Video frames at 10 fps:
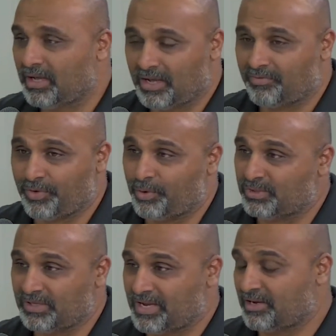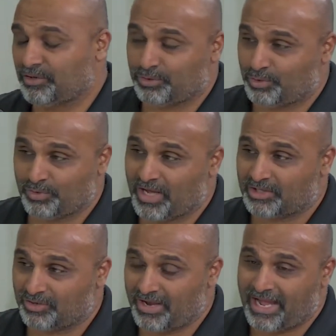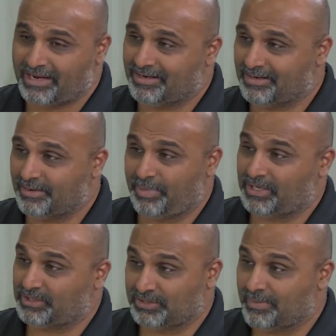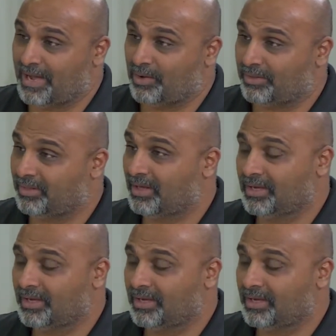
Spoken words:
And for you as the dentist who's got your head in the patient's mouth,